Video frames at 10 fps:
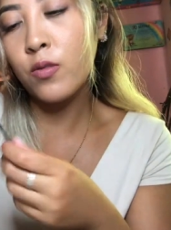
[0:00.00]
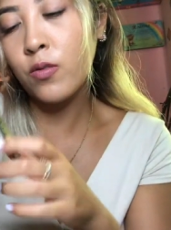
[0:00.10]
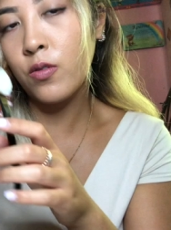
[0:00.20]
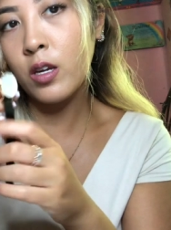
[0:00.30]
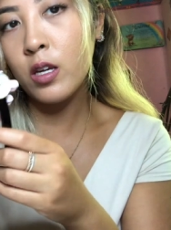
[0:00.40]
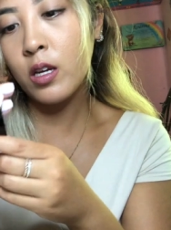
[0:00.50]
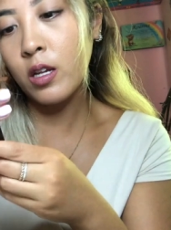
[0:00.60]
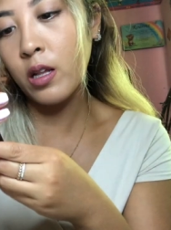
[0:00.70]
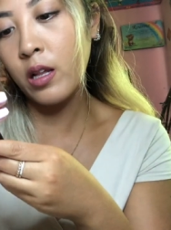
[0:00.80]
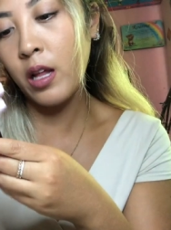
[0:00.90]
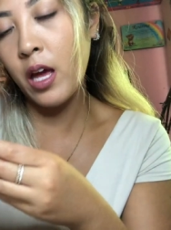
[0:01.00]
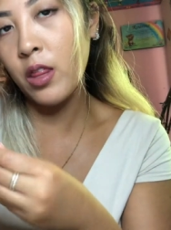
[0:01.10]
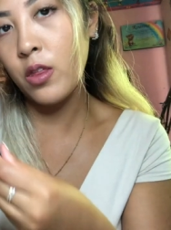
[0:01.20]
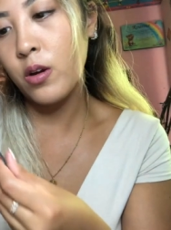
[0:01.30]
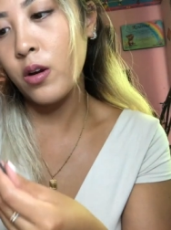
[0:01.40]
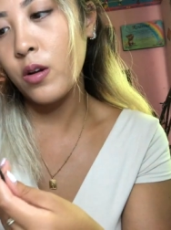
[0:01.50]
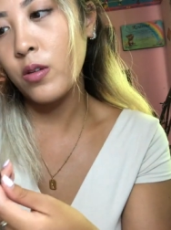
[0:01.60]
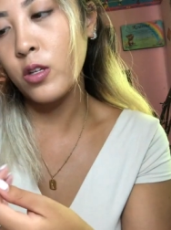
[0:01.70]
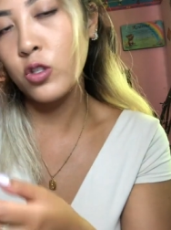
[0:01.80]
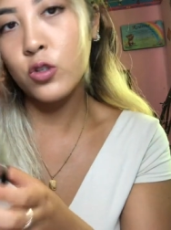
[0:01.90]
vegan leather,
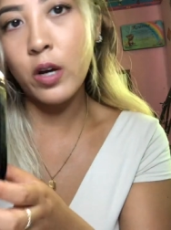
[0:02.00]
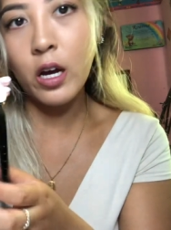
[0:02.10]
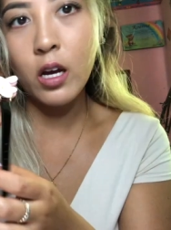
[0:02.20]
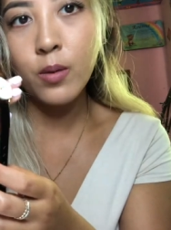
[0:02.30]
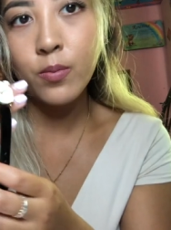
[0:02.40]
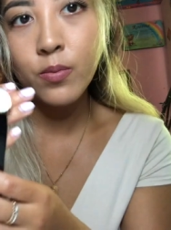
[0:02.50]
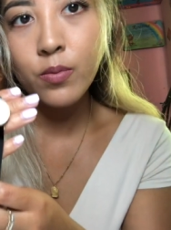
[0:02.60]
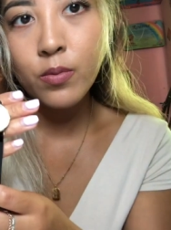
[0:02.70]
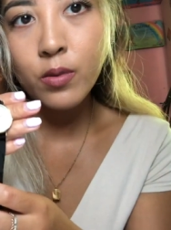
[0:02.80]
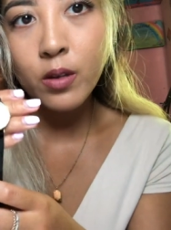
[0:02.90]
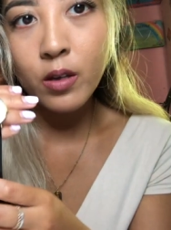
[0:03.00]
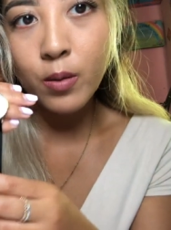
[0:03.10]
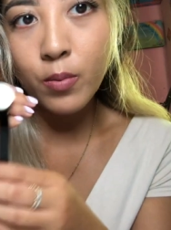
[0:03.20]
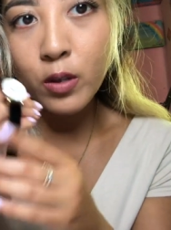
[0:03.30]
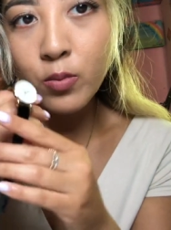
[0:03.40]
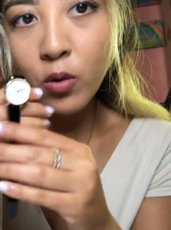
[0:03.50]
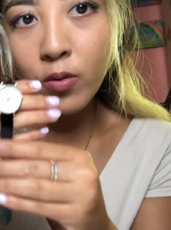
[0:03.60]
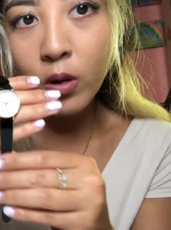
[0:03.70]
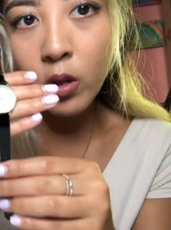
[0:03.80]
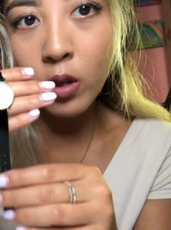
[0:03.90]
the strap, but it's more of
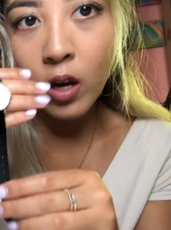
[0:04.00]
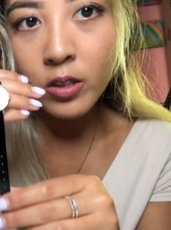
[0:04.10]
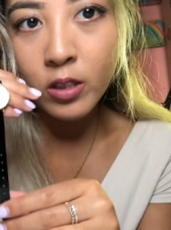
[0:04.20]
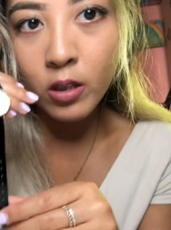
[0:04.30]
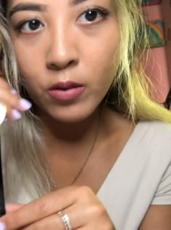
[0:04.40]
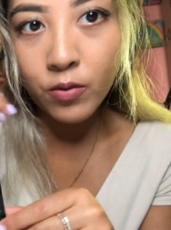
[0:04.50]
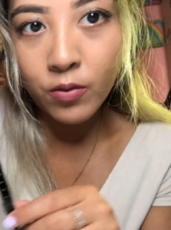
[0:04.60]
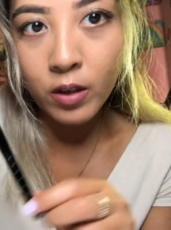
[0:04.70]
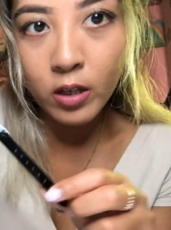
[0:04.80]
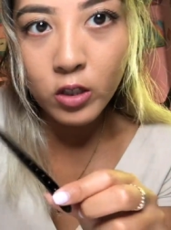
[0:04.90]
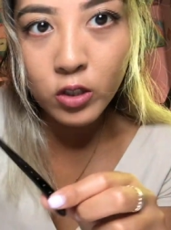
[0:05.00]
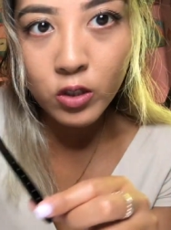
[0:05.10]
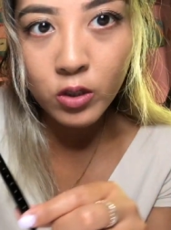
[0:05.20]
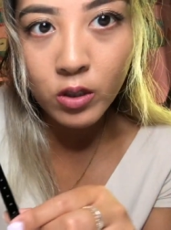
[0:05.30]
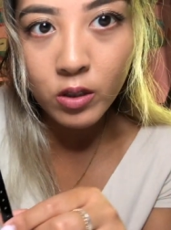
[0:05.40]
a glossy finish.